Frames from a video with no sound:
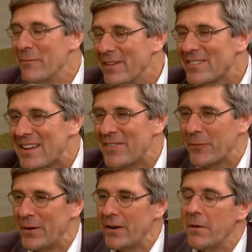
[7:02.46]
bills out the
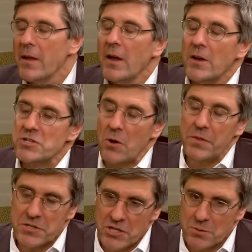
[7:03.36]
window. So
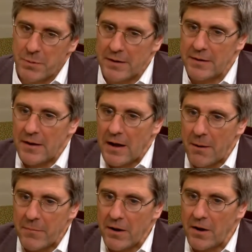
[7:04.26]
this has been
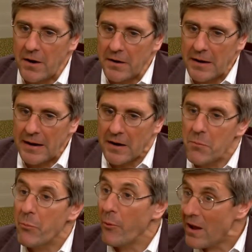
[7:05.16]
um, a, uh, an
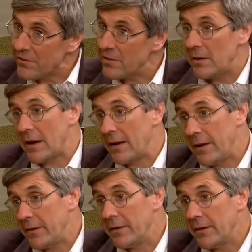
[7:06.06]

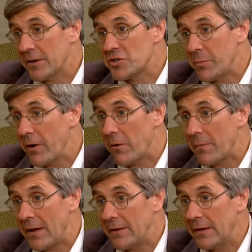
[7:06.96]
unprecedented
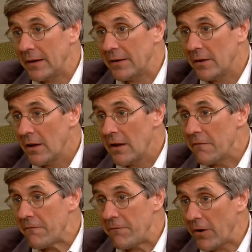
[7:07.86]
experiment in
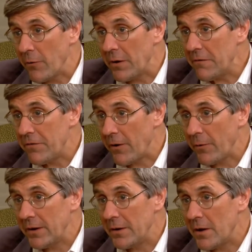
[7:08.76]
very,
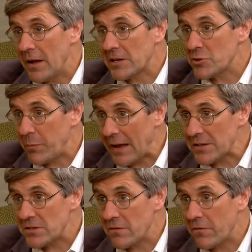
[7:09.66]
very
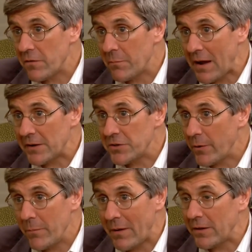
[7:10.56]
expansive
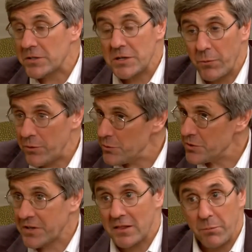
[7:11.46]
monetary policy where they've
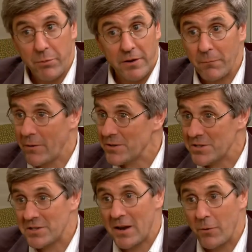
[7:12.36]
just got the printing
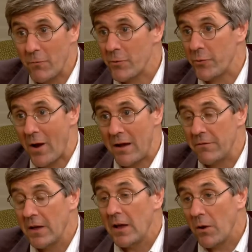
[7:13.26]
presses on overdrive.
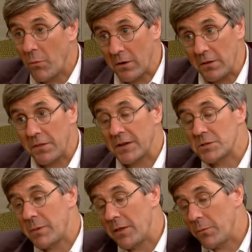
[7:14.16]
One of the things,
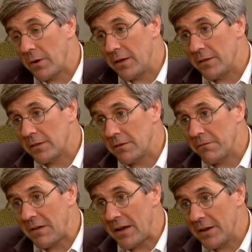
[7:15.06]
by the way, that the
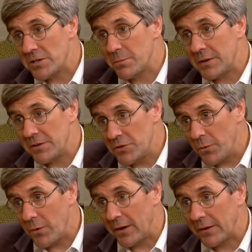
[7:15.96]
Fed has been
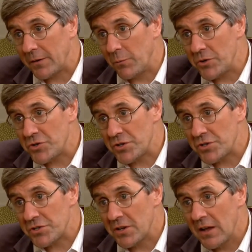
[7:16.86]
doing, which
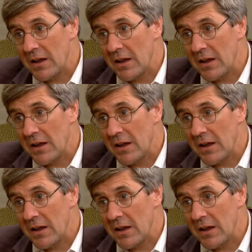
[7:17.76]
is